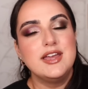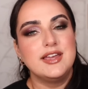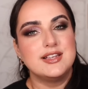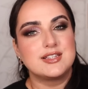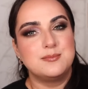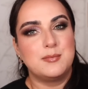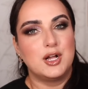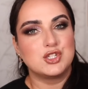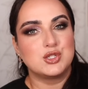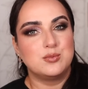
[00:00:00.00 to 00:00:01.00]
is
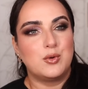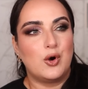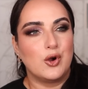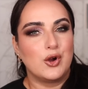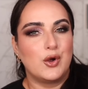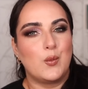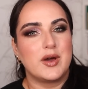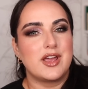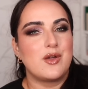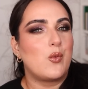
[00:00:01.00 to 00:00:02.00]
much more
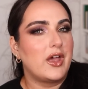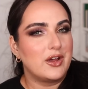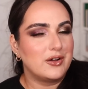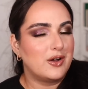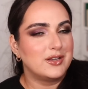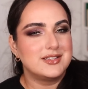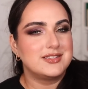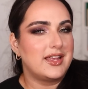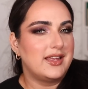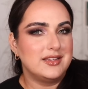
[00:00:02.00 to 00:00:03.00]
what I wear on a
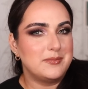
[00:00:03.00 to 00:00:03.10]
daily